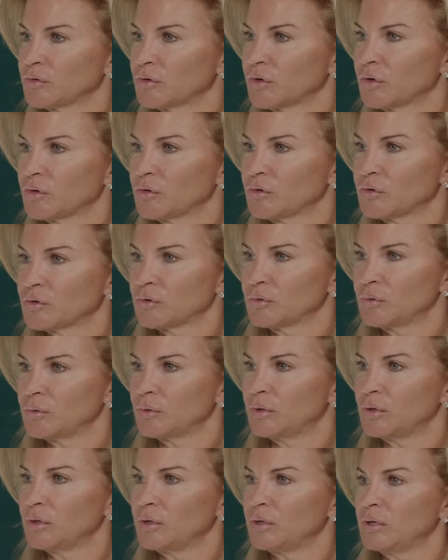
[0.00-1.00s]
to go to
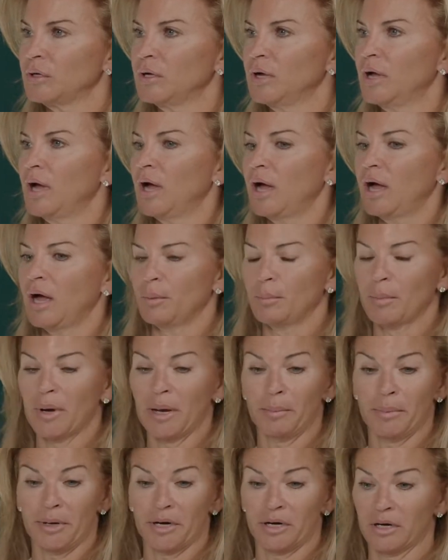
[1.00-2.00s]
school.
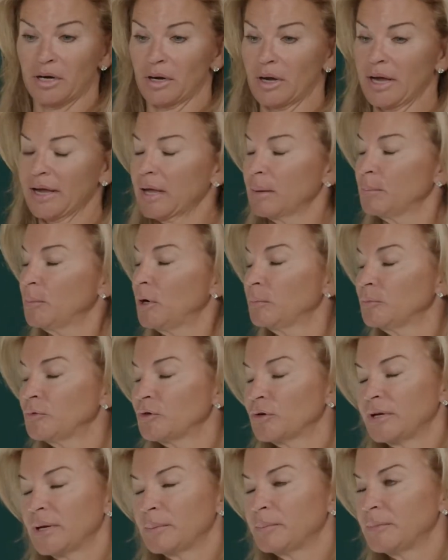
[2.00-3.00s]
I came home
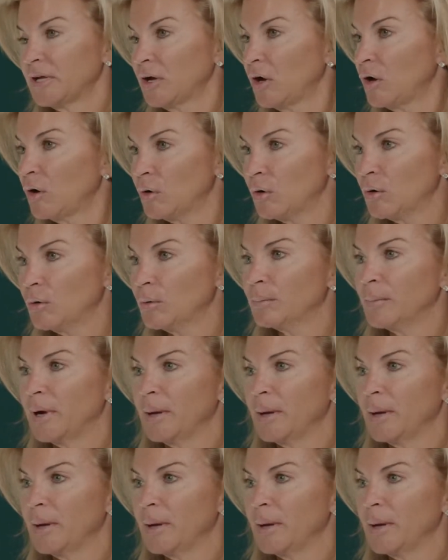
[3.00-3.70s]
to an empty home.